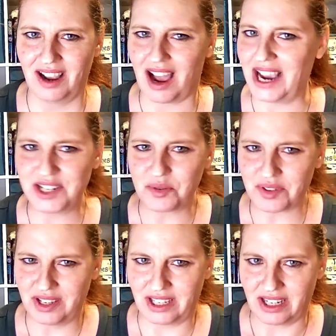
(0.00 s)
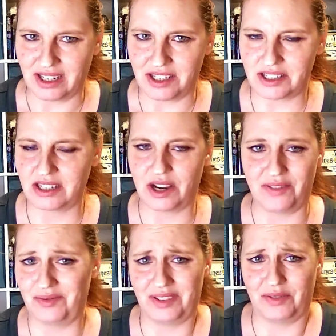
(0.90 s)
I don't think it is.
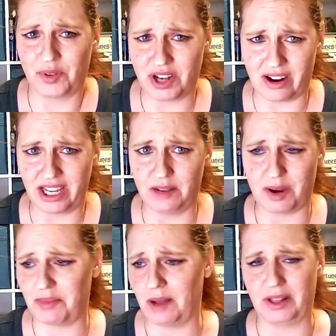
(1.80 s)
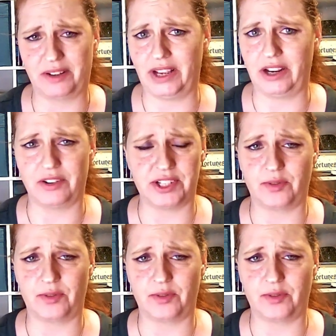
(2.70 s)
If, if we're talking about public figures,